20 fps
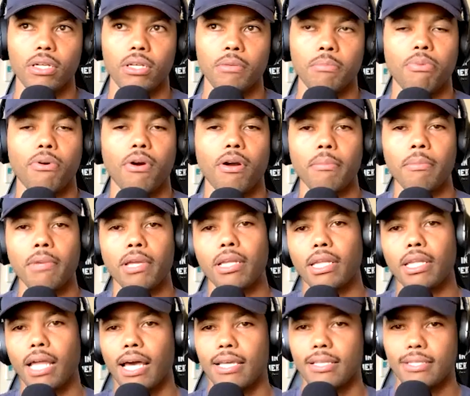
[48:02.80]

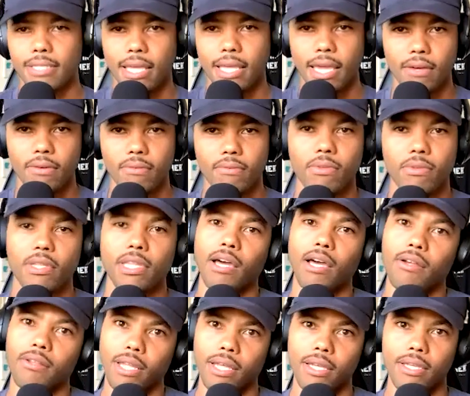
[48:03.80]
compartmentalize that
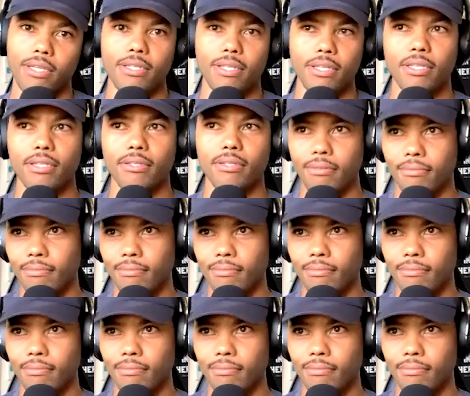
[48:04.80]
without, like I said,